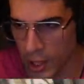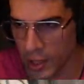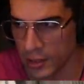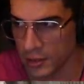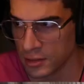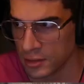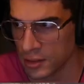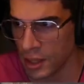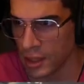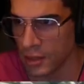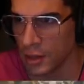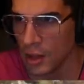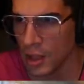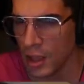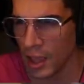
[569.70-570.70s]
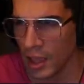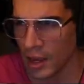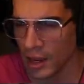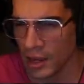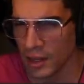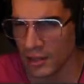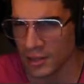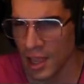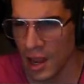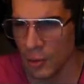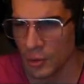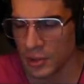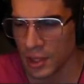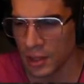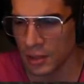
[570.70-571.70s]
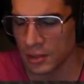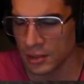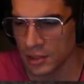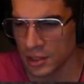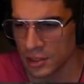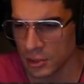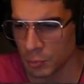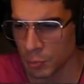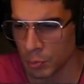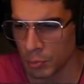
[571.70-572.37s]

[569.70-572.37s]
ads that, and it's kind of ridiculous because